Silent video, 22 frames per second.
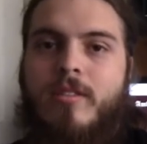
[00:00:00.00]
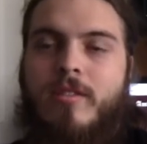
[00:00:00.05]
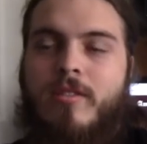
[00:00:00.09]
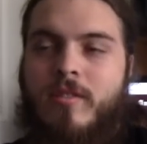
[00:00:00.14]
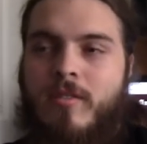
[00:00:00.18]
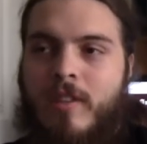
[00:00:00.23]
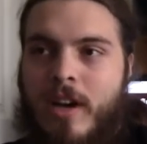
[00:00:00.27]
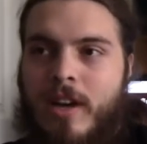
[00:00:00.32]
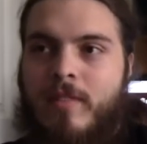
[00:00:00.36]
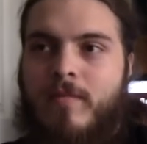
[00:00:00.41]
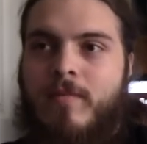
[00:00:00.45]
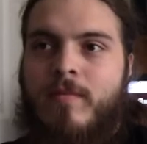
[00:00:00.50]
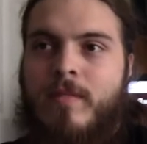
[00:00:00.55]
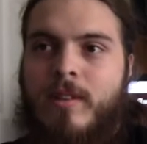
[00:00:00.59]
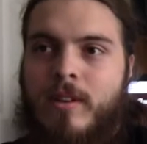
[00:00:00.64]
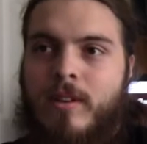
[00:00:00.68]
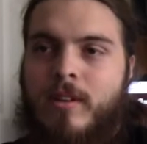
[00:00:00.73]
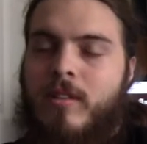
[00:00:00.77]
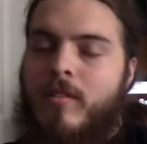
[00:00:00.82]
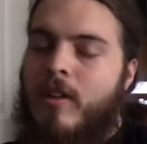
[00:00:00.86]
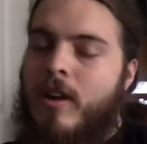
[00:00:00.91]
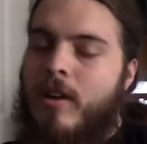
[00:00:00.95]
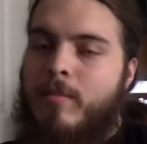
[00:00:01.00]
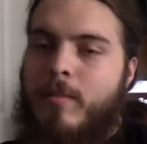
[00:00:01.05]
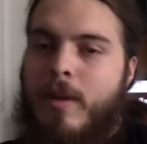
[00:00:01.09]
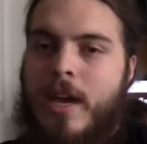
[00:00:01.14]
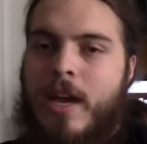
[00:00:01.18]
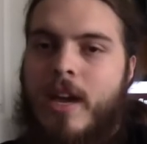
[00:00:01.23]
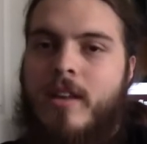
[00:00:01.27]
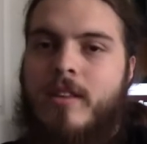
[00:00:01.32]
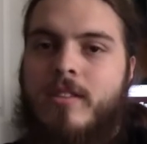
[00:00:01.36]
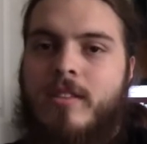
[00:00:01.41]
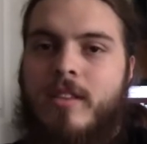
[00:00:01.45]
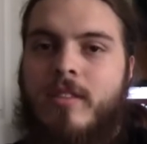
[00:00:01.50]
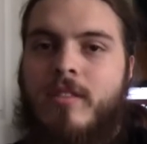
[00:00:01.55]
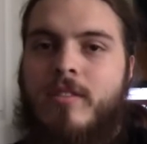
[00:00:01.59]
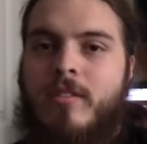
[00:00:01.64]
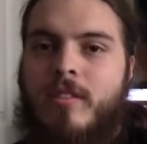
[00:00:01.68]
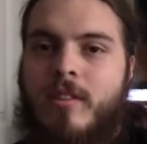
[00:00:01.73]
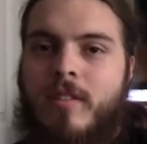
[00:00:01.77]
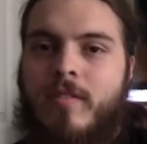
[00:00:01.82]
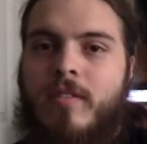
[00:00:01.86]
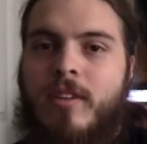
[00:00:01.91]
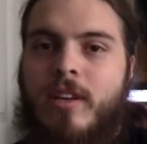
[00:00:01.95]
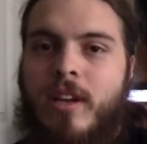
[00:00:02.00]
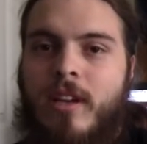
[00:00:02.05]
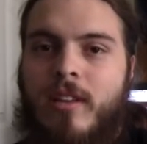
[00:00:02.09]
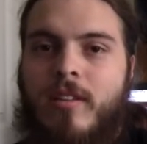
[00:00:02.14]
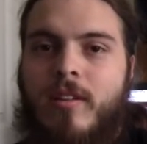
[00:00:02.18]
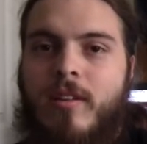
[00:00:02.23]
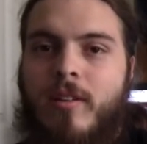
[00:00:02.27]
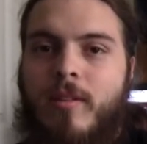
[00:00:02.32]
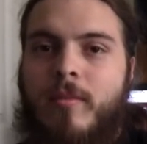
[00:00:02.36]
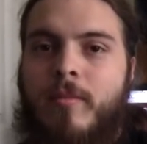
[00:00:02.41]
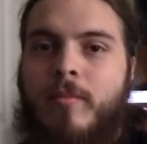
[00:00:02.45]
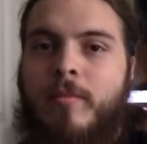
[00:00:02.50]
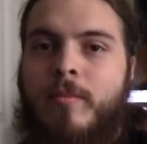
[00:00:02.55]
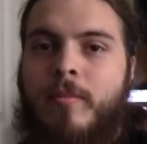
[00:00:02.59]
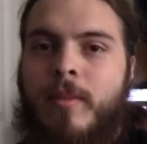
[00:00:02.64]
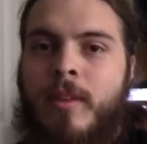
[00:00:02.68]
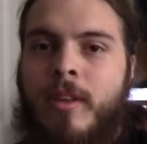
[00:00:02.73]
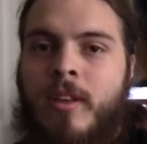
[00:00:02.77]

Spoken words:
there's a lot of really great bands that deserve to get known,